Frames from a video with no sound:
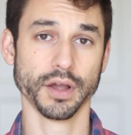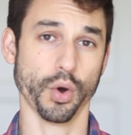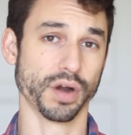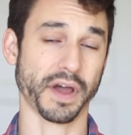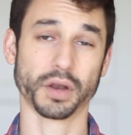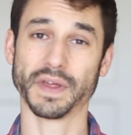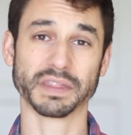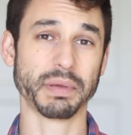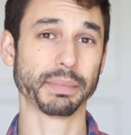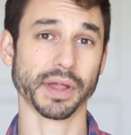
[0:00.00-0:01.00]
Or if I don't like
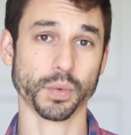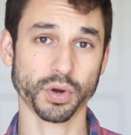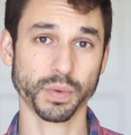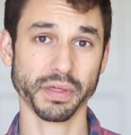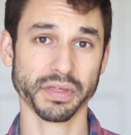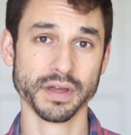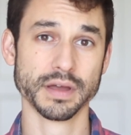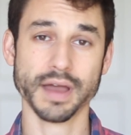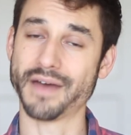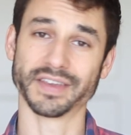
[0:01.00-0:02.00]
the people I work with,
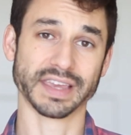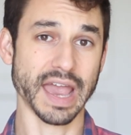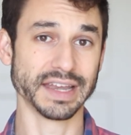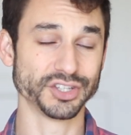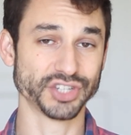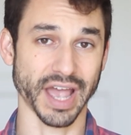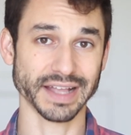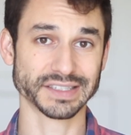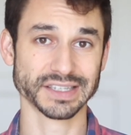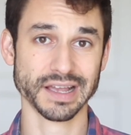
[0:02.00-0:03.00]
having candid
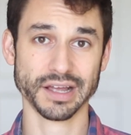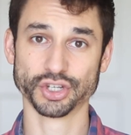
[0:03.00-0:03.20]
chats,